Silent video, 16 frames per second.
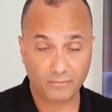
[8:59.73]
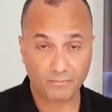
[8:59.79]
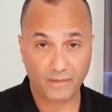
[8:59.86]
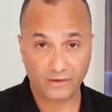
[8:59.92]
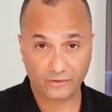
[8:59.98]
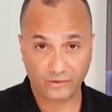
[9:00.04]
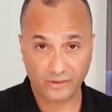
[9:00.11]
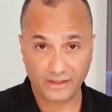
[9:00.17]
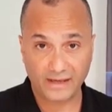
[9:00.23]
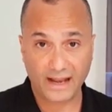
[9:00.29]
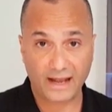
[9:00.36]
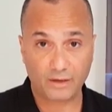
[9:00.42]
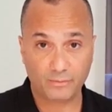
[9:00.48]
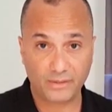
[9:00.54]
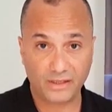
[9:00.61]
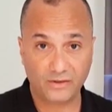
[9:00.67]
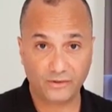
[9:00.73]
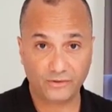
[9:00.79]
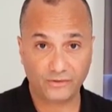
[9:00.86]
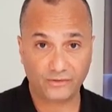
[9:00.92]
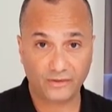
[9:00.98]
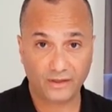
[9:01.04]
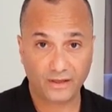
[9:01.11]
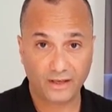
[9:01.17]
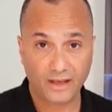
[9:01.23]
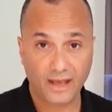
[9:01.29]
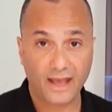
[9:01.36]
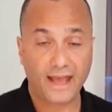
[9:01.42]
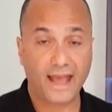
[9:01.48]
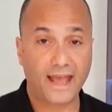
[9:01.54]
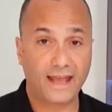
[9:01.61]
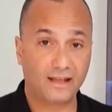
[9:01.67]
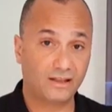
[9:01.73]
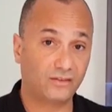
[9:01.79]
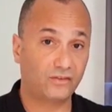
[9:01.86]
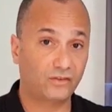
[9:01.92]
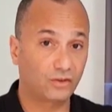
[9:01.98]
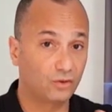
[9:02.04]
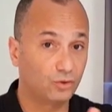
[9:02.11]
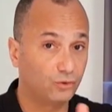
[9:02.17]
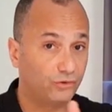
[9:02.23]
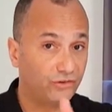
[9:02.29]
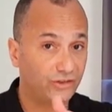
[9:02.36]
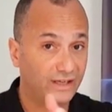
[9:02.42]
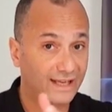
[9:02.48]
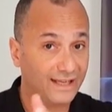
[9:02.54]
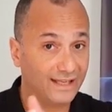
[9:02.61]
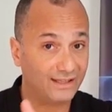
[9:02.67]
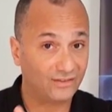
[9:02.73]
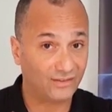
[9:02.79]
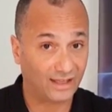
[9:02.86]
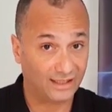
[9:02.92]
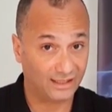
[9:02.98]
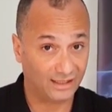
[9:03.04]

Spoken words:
measured in nanometers, and the solution is